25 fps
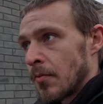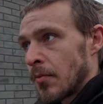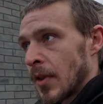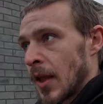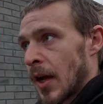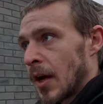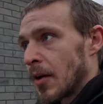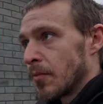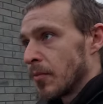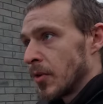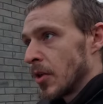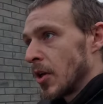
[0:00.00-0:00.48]

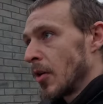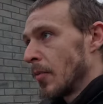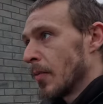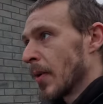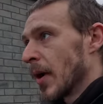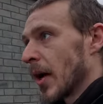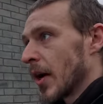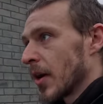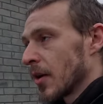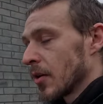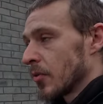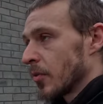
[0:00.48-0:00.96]
that money
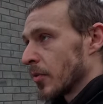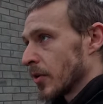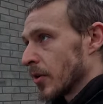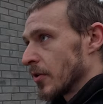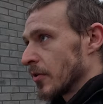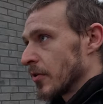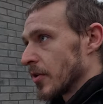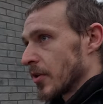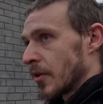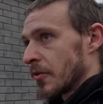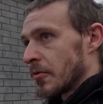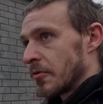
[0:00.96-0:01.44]
back
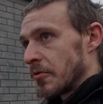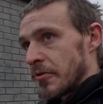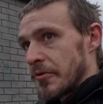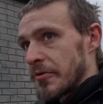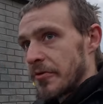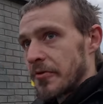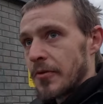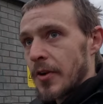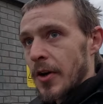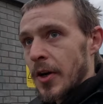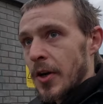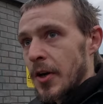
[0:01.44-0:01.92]
once I've
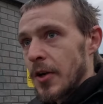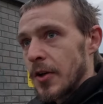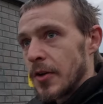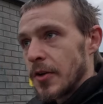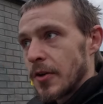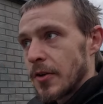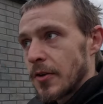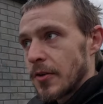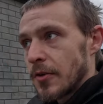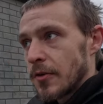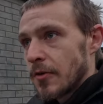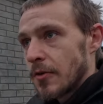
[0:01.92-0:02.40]
earned